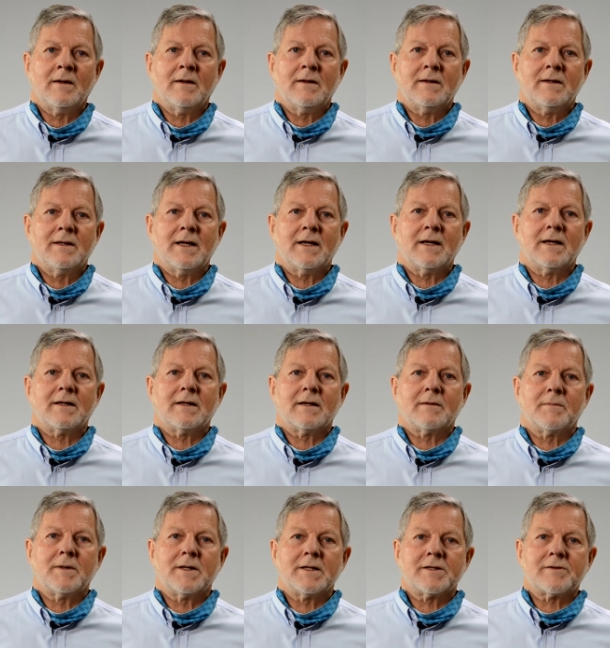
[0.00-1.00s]
Tenant
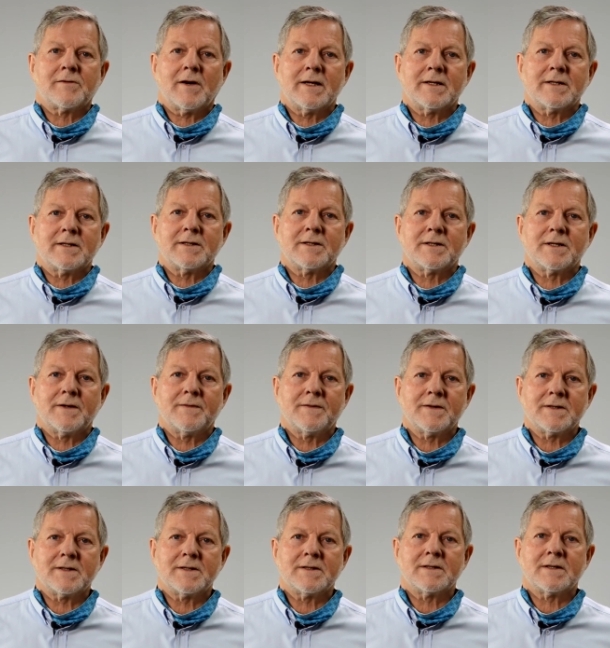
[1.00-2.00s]
Administration
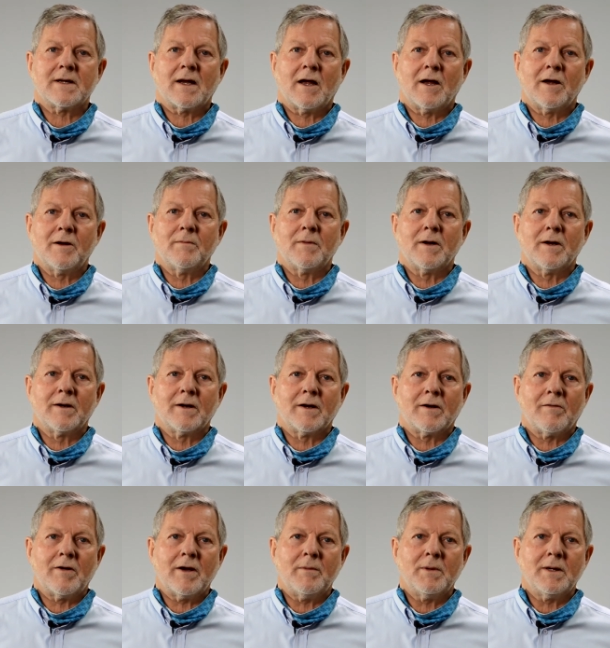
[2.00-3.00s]
Services Home Loan
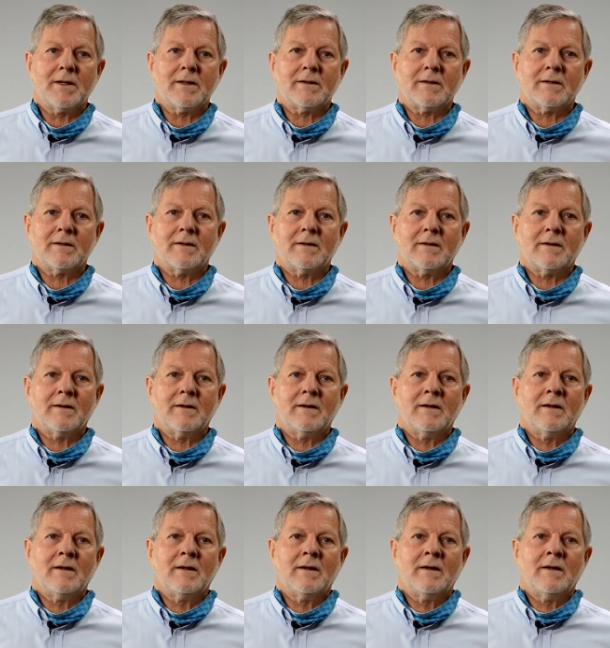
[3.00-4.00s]
Agreement,
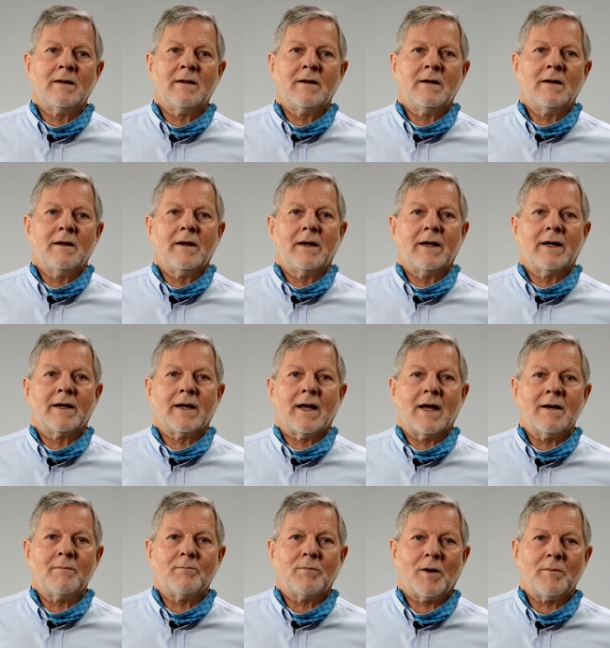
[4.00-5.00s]
an
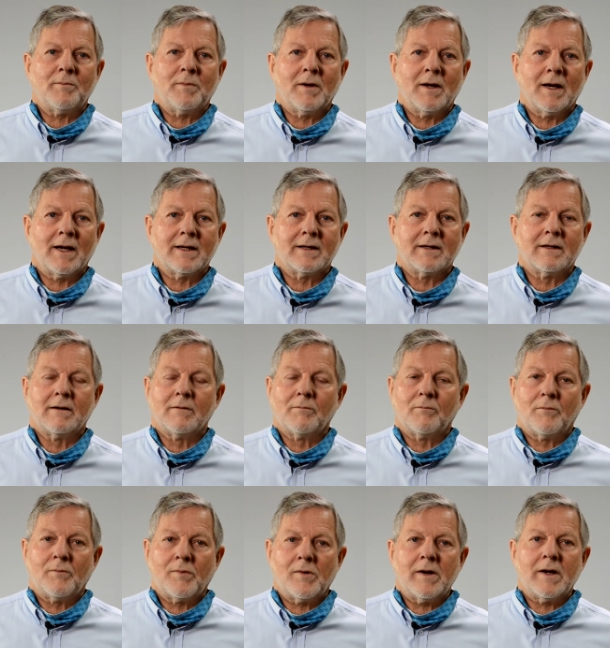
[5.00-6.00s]
unpopulated
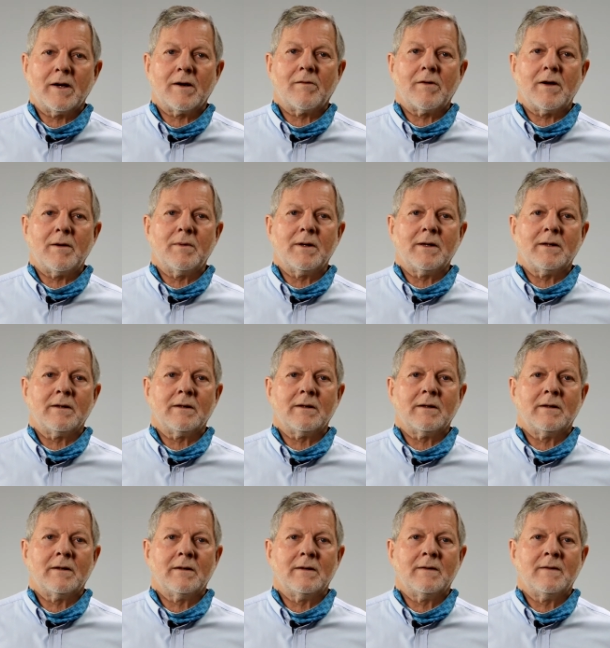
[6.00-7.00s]
pre-agreement,
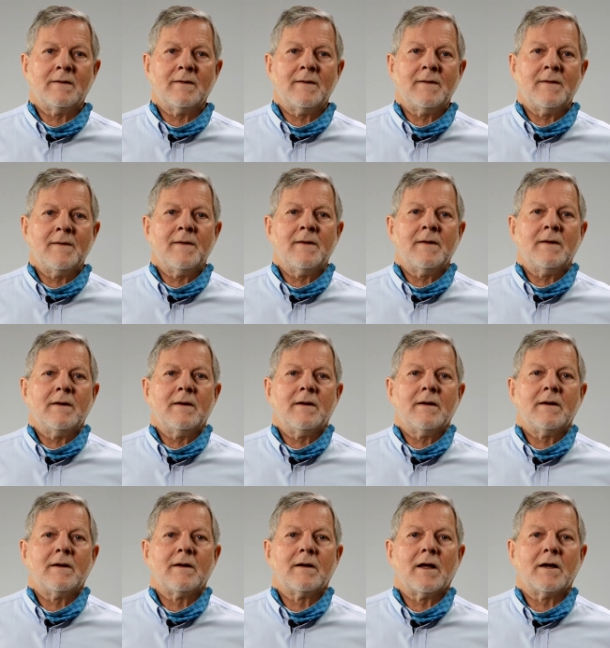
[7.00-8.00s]

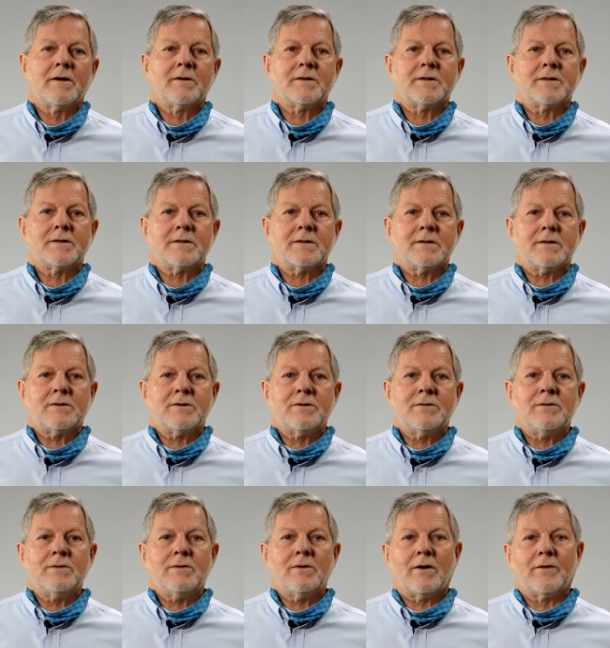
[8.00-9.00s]
Notice
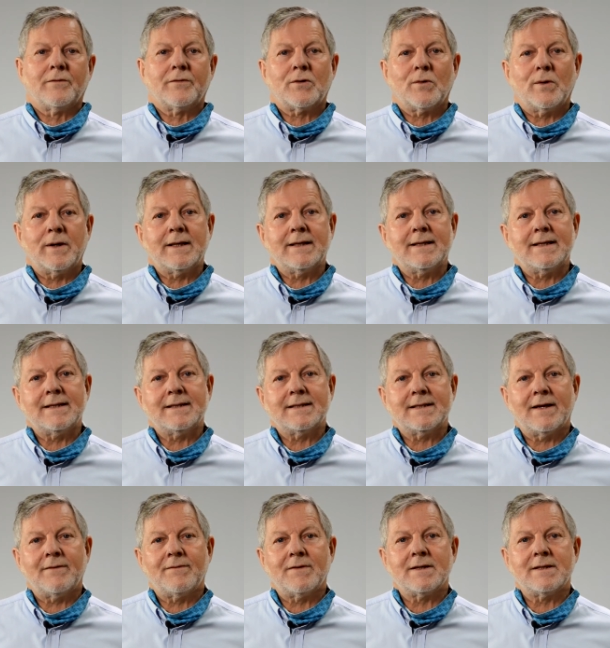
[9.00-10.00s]
2 of
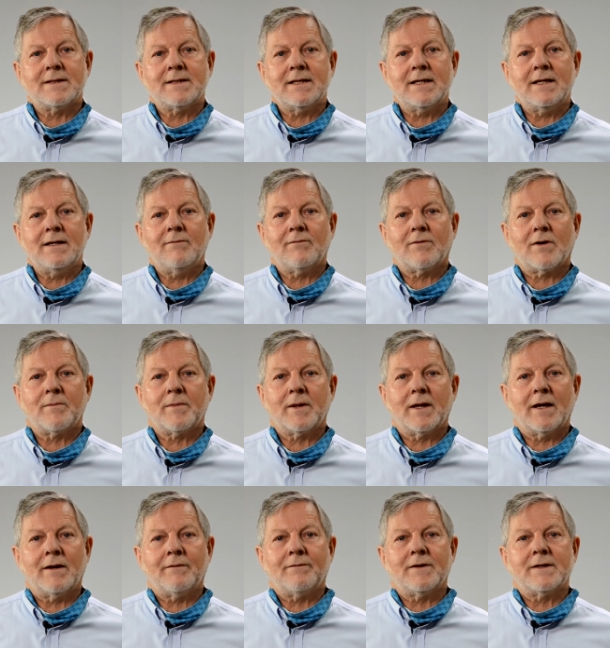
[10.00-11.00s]
2017 from the
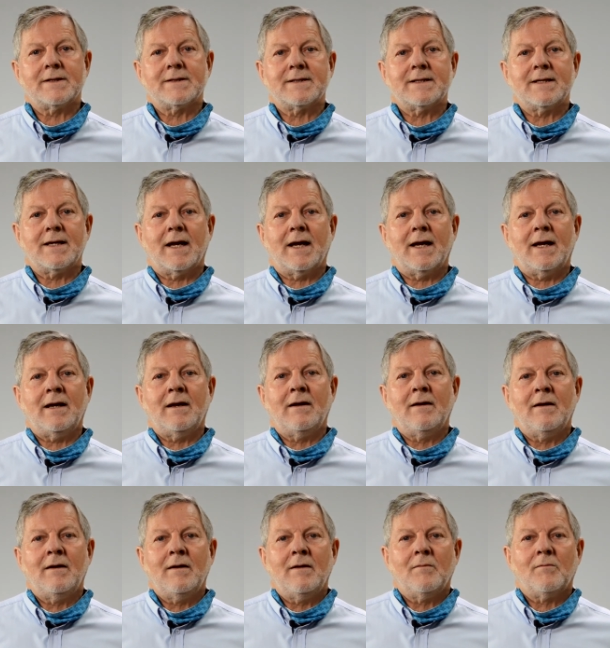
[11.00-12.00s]
FSCA
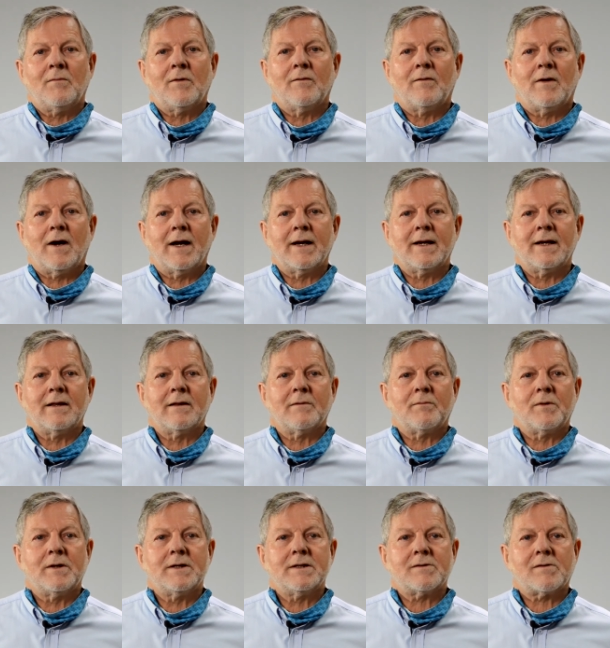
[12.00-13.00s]
providing the
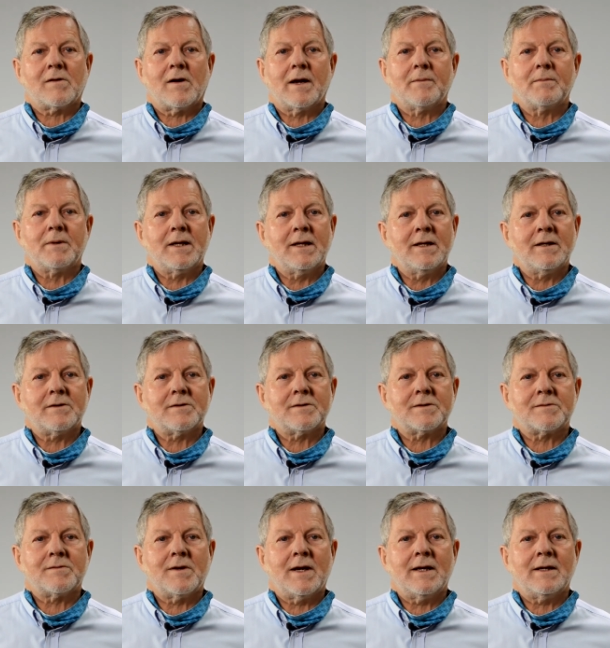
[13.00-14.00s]
prescribed
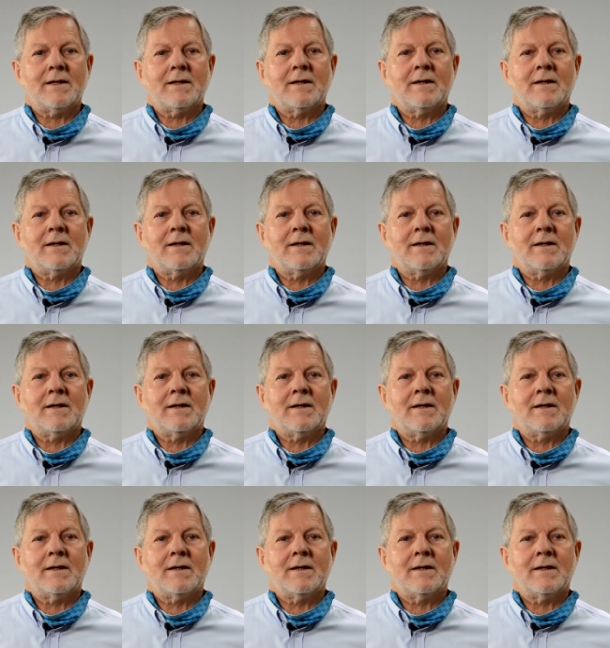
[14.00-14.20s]
interest rate,